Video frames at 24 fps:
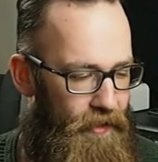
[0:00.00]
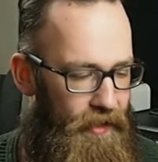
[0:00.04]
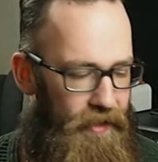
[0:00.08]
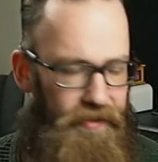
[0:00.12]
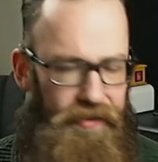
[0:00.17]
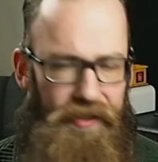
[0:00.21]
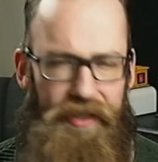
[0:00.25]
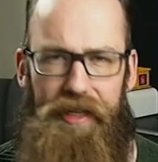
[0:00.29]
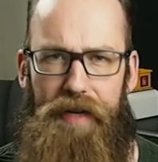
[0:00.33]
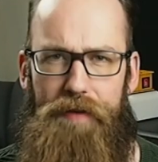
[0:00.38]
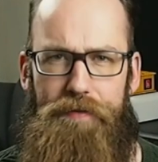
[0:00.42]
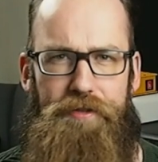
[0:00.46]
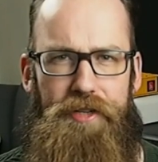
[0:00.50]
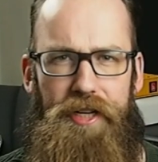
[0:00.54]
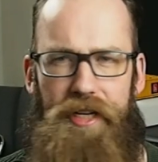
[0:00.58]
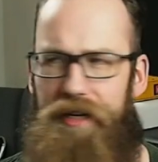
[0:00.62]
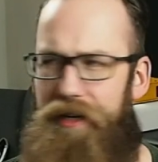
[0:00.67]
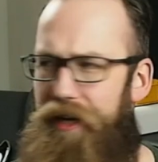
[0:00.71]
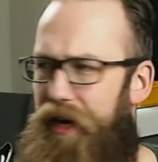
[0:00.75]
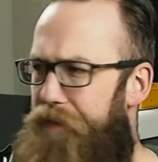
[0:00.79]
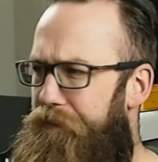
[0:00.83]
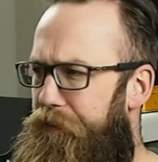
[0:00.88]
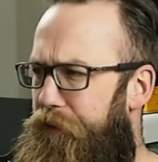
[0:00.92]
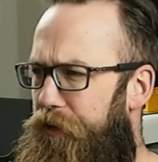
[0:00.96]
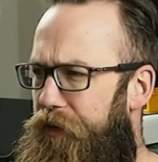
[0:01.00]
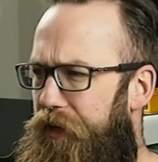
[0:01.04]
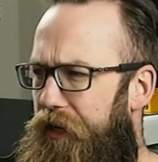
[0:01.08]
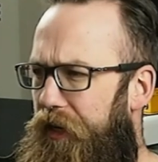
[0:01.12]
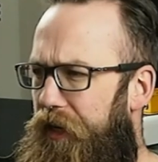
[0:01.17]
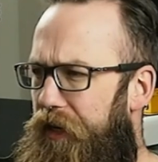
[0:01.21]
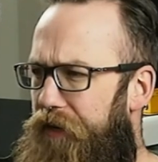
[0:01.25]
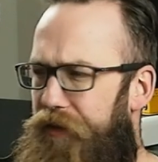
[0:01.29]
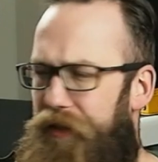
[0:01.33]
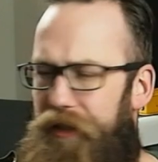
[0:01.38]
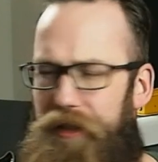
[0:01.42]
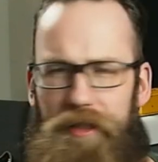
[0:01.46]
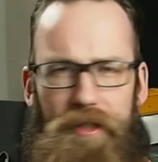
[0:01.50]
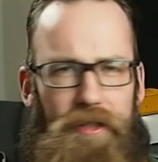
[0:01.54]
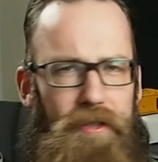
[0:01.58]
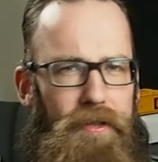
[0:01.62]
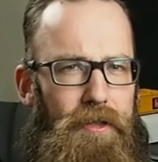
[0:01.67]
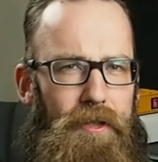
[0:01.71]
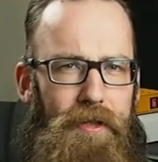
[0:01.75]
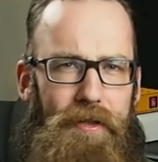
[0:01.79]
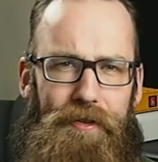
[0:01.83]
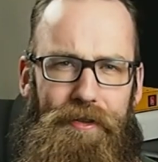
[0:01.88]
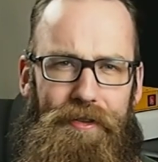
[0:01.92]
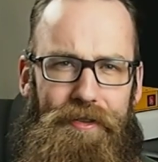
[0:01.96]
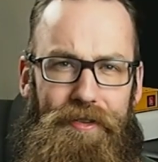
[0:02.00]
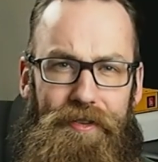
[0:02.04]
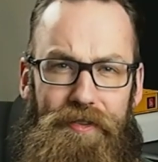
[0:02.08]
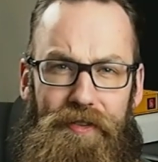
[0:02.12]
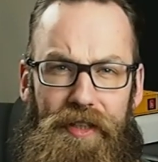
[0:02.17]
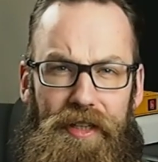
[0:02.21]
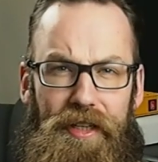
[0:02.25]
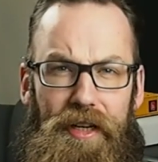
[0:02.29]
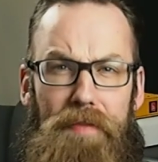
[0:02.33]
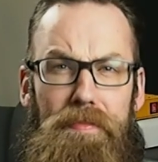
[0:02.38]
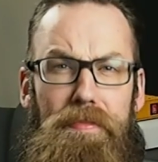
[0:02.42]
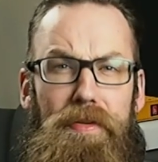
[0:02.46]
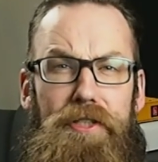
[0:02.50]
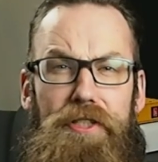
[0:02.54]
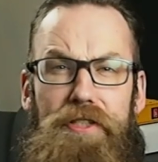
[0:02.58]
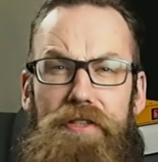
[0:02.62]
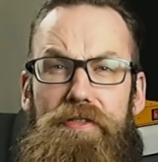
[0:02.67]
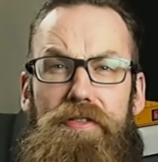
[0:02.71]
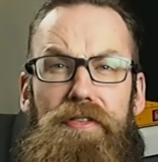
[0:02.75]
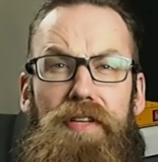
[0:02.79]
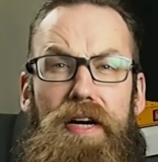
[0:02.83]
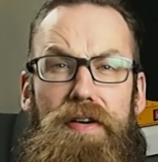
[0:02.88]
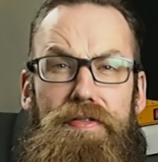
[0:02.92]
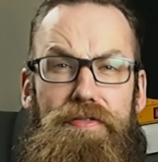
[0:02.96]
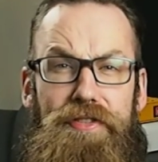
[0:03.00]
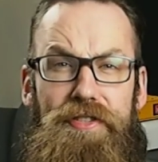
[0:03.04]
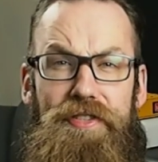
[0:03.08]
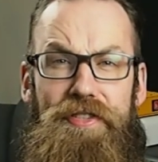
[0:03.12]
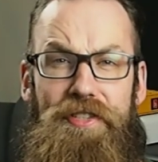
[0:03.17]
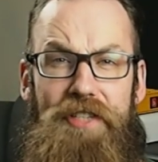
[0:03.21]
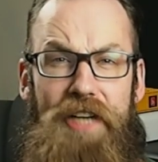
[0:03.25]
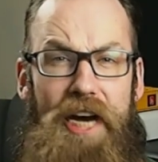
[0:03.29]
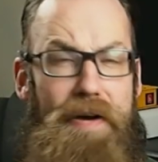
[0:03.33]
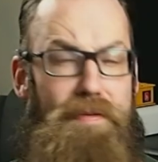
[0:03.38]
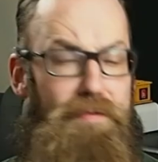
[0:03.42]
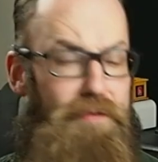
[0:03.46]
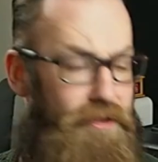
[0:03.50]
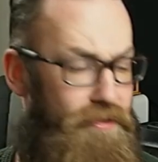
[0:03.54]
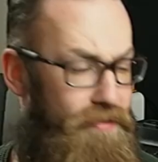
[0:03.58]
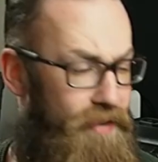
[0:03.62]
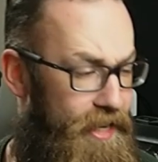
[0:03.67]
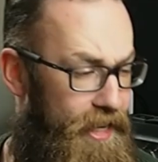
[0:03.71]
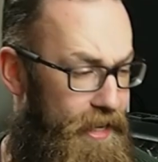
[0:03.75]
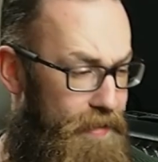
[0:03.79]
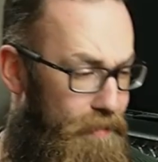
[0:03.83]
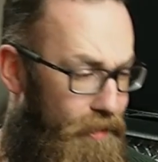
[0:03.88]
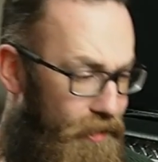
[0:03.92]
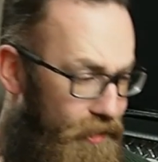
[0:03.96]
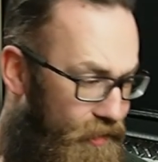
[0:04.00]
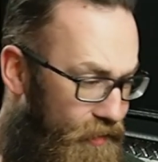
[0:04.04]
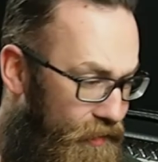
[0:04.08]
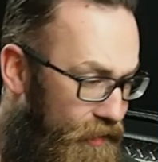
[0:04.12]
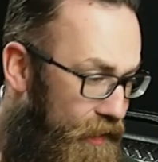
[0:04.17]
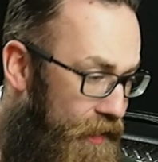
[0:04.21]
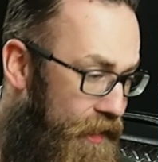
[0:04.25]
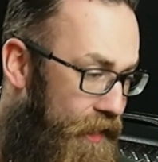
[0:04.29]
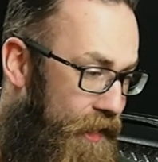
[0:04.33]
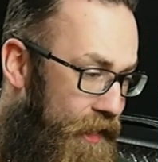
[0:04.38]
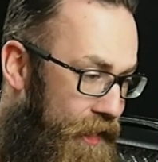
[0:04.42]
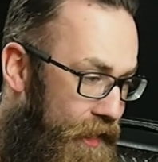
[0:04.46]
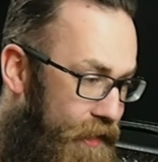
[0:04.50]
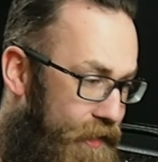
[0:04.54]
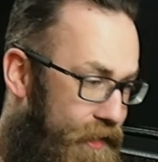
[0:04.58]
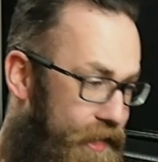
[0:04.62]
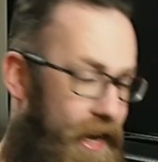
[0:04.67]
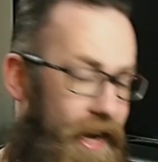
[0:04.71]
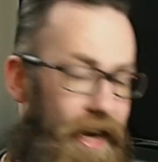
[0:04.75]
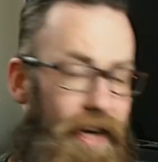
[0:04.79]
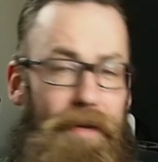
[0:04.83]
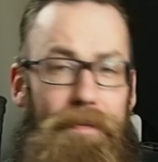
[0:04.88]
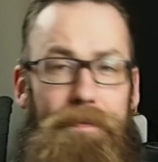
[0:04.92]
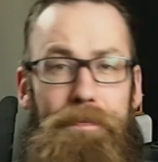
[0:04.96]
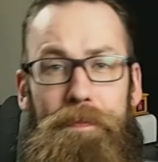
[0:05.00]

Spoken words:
I think I've said absolutely love it all. I think almost 1,000 times already, but yeah.